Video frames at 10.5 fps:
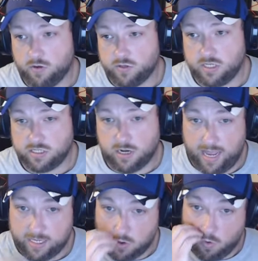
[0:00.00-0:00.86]
Since our
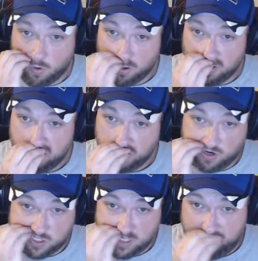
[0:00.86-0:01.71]
last quarter,
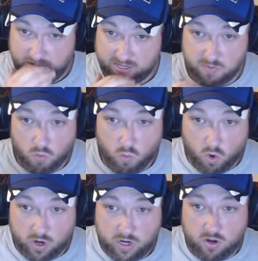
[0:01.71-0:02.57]
your Jap has been
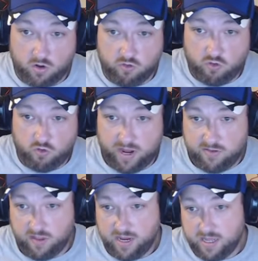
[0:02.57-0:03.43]
working on
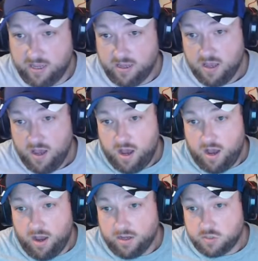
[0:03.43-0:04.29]
translating
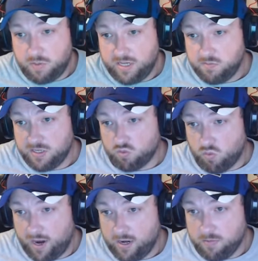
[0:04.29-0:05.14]
Spacemint's
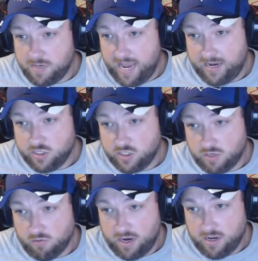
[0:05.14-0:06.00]
random data
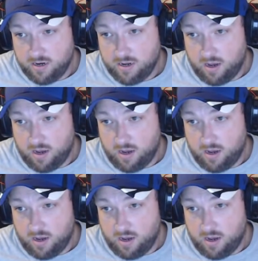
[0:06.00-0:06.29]
generated